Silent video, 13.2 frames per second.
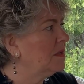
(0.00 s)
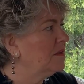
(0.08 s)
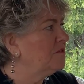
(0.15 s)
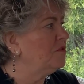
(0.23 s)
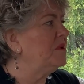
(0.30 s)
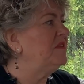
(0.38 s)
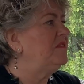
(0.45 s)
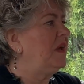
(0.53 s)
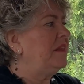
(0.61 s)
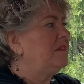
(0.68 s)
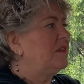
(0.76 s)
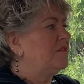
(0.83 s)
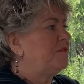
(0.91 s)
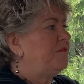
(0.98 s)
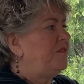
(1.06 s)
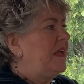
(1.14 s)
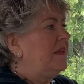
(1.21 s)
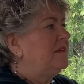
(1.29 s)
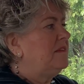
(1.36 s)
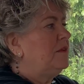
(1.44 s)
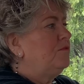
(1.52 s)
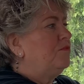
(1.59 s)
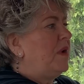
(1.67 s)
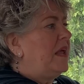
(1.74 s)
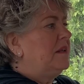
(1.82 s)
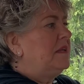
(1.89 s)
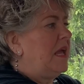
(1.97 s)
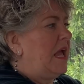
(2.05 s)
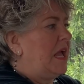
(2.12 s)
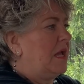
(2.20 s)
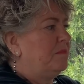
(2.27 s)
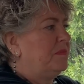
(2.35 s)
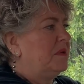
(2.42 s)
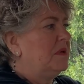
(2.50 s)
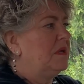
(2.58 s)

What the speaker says: So he's got this fancy red cape.